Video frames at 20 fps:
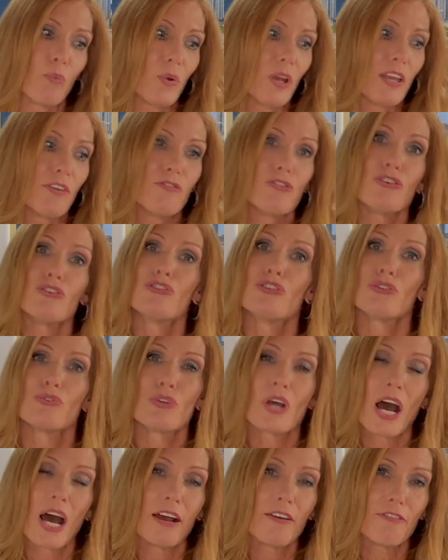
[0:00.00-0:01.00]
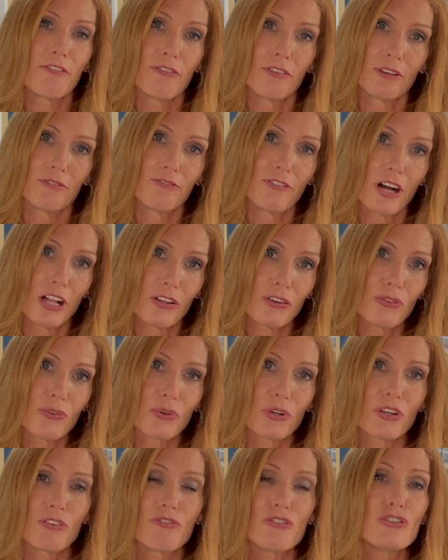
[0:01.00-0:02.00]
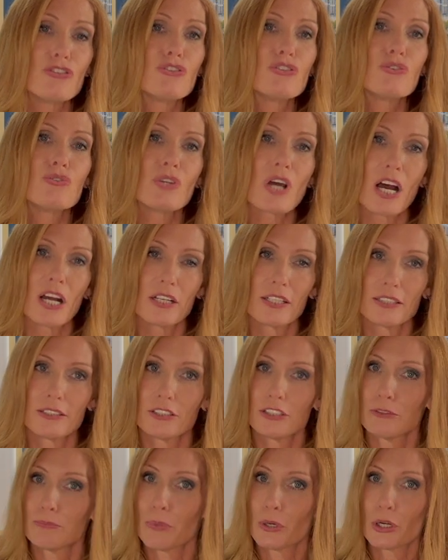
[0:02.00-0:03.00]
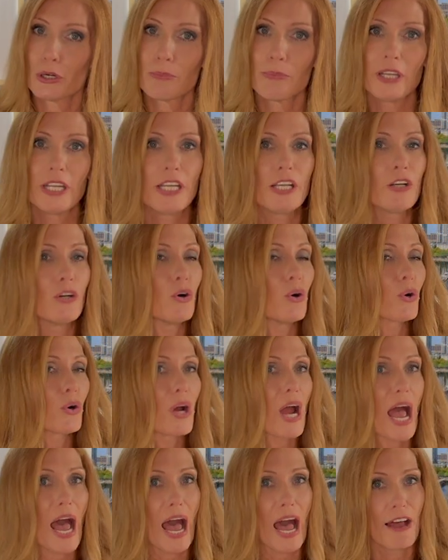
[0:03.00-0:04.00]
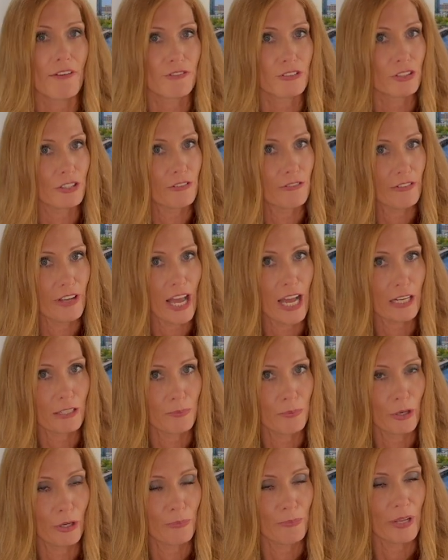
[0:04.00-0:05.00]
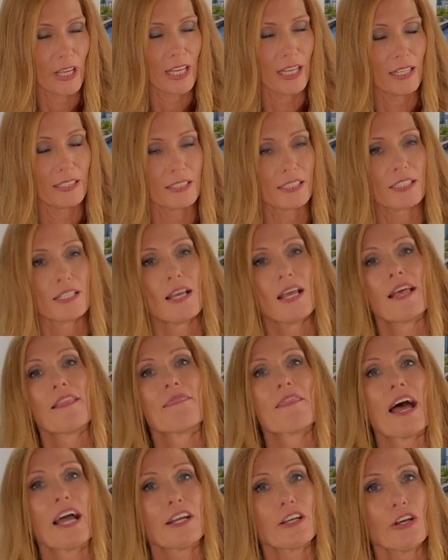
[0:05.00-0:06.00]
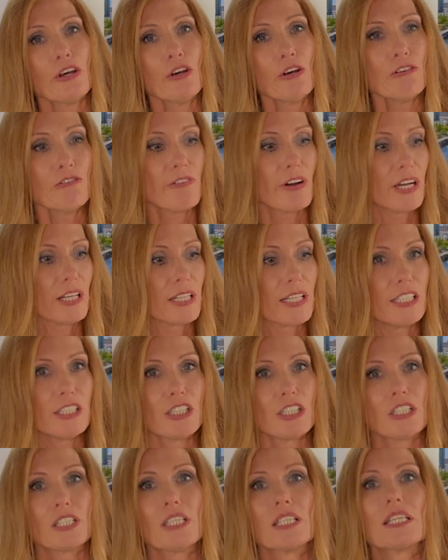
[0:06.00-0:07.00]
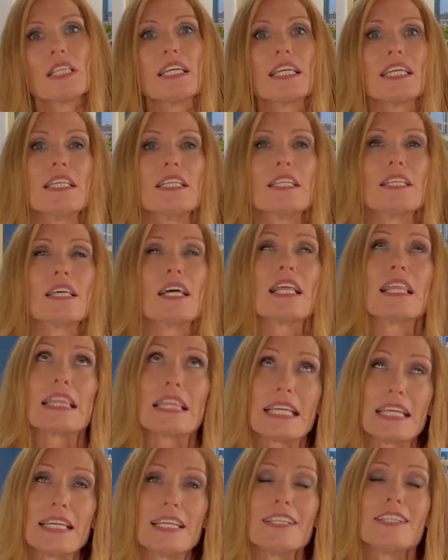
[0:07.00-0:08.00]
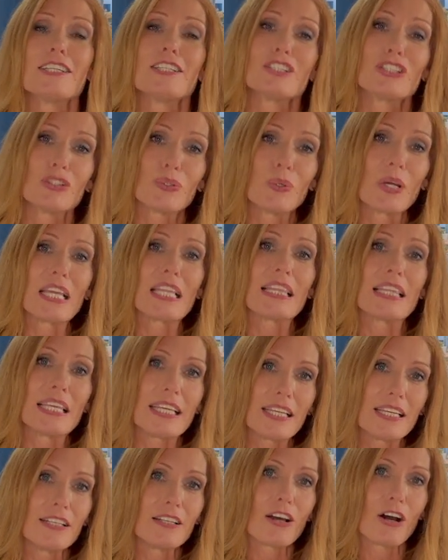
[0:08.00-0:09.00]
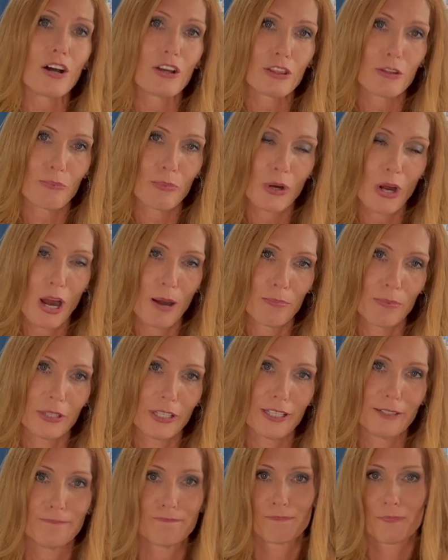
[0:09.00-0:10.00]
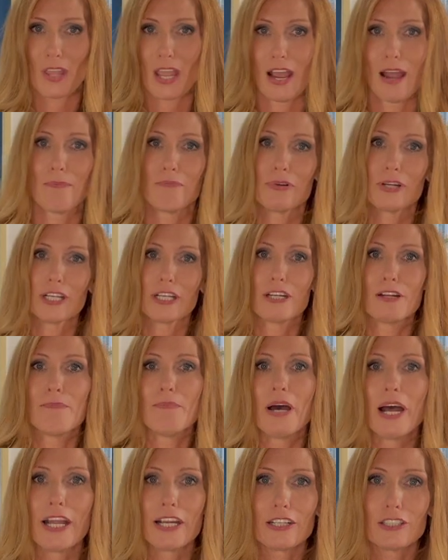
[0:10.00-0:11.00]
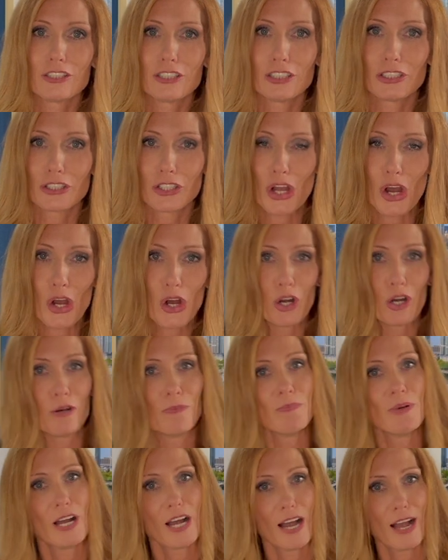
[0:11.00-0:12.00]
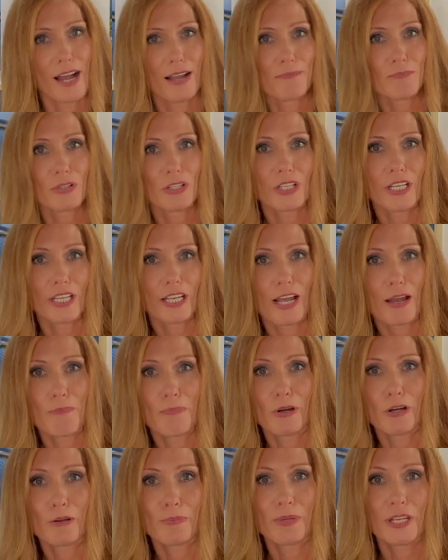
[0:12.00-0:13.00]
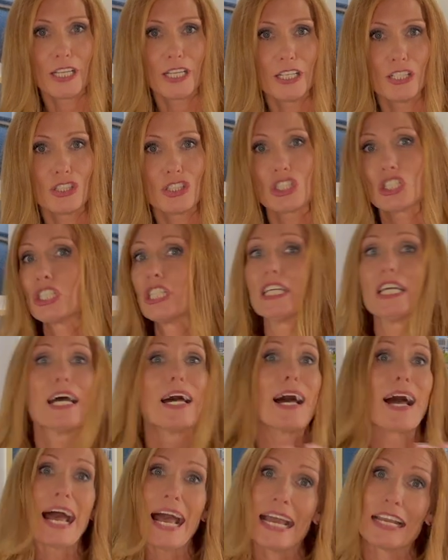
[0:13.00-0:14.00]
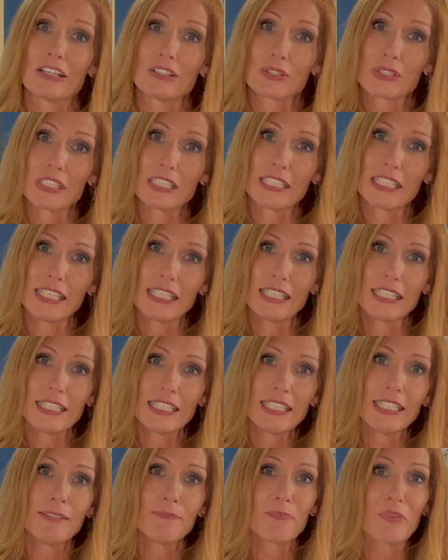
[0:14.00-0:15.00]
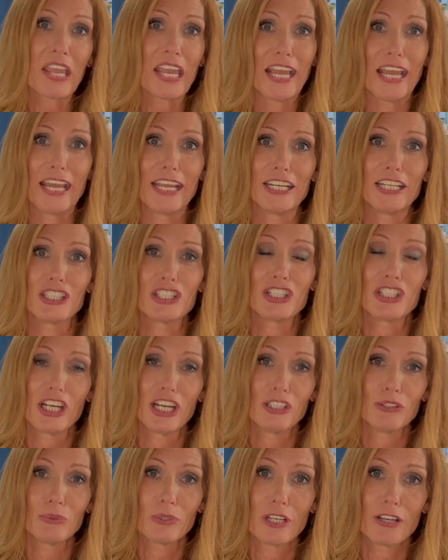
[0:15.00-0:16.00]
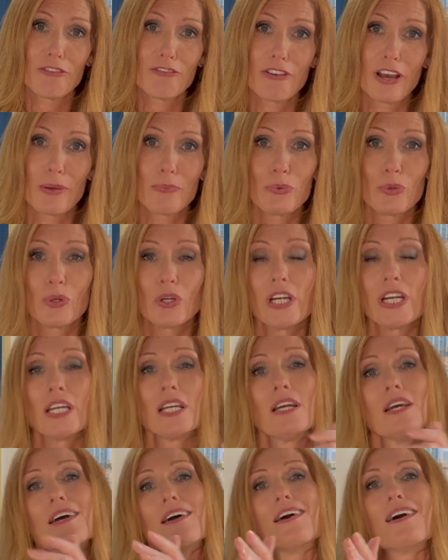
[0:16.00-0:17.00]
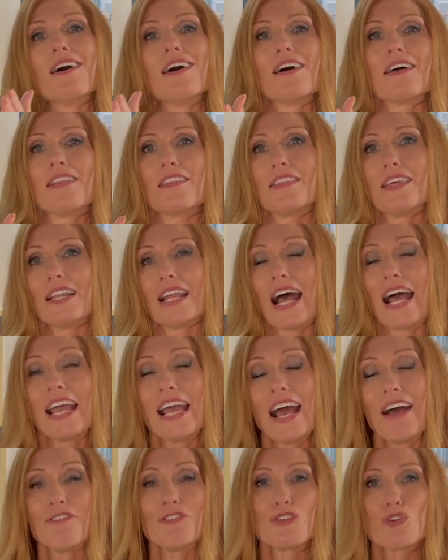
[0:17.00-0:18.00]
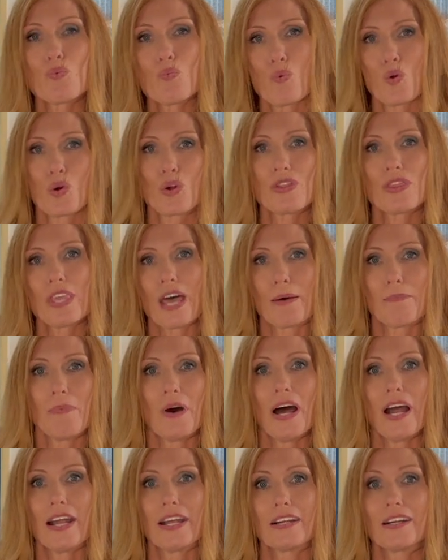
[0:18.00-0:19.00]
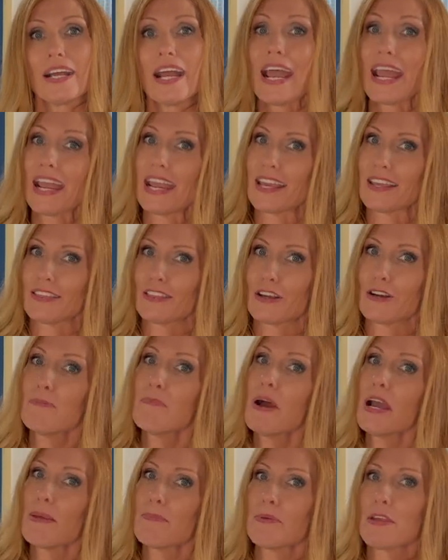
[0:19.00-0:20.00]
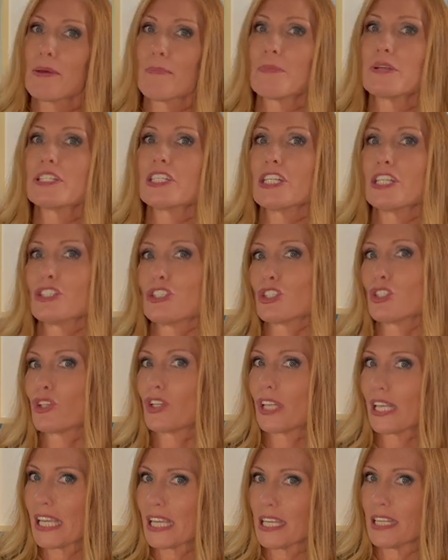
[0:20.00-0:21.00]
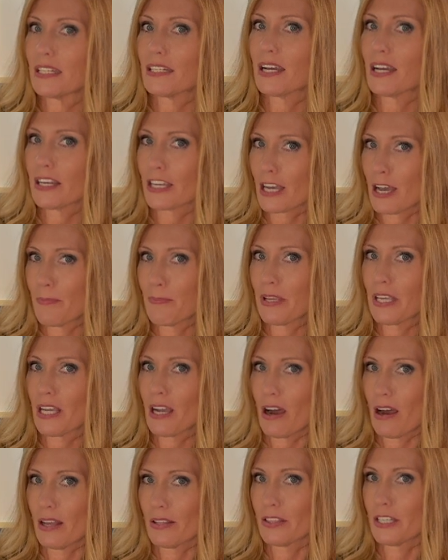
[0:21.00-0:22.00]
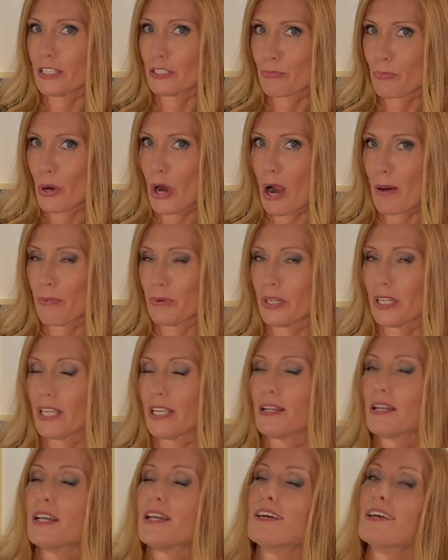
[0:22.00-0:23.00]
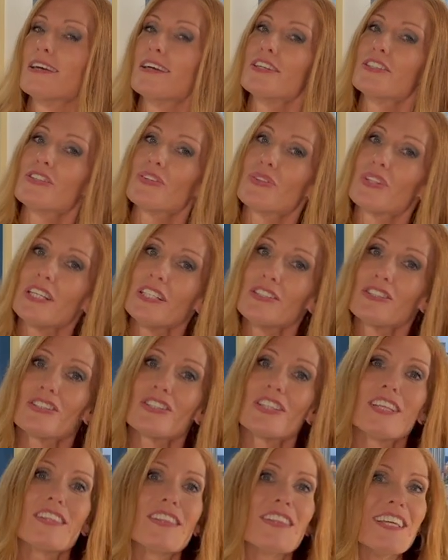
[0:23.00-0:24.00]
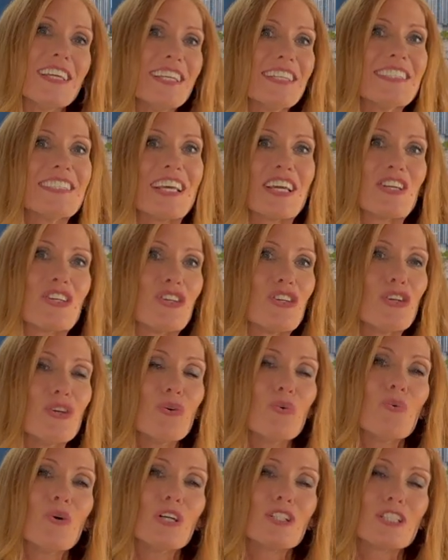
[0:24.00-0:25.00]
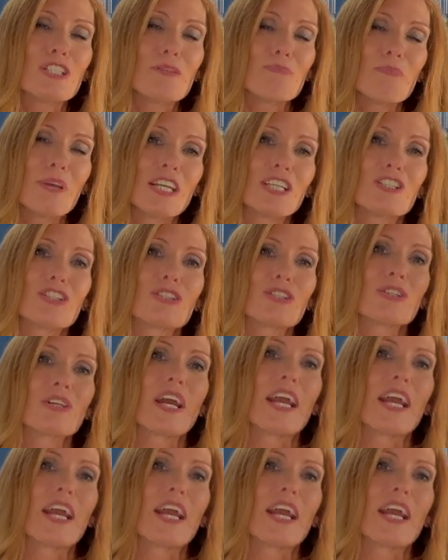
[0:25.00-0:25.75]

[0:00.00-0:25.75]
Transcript: if you do not follow through, if you do not do permitting or after the fact permits, that code violation could lead to a lien on the property. I'm bringing a buyer to your home. I'm looking at permit history. I don't see any, and it's January, February. Then I have to warn that buyer, hey, there might be a potential lien coming on this property. So these are the things that you want to make sure